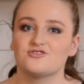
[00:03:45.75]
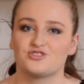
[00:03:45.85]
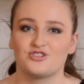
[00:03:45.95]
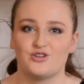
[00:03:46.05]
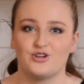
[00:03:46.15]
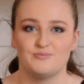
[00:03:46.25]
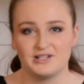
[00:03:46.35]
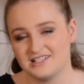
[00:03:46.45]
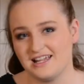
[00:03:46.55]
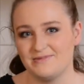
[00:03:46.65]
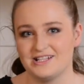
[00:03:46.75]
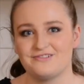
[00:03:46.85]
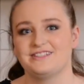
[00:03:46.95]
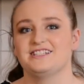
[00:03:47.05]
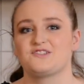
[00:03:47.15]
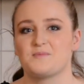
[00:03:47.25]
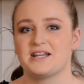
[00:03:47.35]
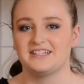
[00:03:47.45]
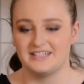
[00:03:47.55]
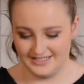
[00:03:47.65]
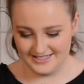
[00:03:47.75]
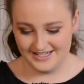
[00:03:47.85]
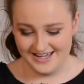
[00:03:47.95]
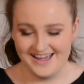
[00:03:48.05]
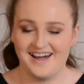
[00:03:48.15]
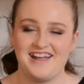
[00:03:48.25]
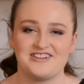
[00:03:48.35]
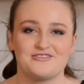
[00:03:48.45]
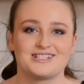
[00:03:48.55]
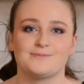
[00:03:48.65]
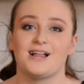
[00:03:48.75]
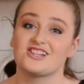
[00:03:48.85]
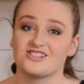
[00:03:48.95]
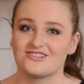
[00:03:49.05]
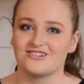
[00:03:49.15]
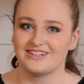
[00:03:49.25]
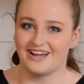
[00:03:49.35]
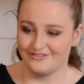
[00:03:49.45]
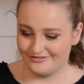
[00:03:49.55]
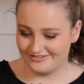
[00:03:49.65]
so because I've been doing this for many years, I know a splash is good enough.